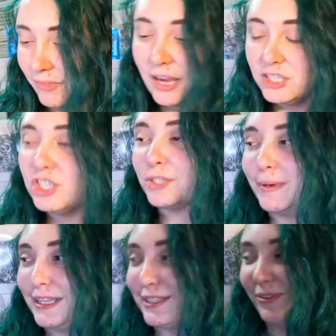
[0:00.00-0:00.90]
I should just
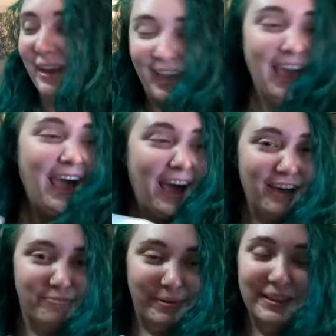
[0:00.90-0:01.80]
put this away.
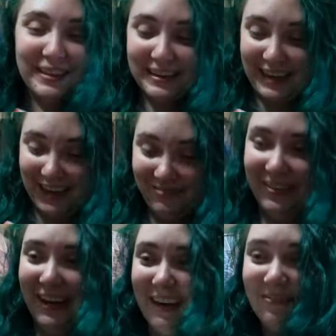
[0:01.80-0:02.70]
I've put the game
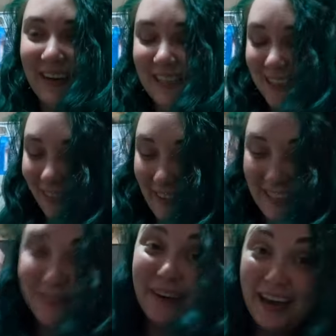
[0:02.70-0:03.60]
in my
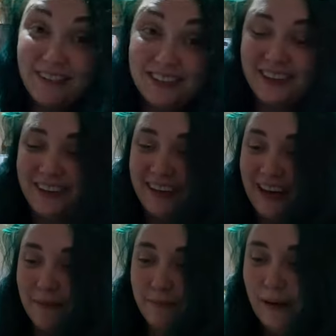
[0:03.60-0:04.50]
Switch, but I haven't started it
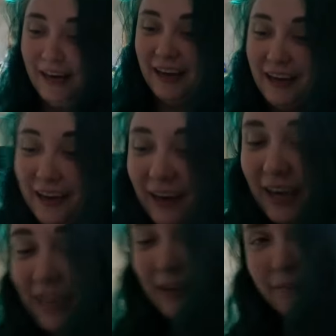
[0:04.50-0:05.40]
yet, but
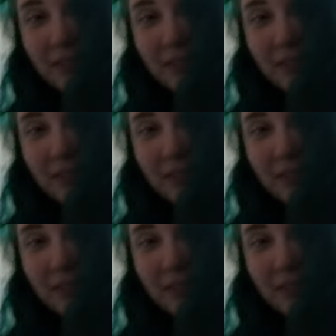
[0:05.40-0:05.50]
I keep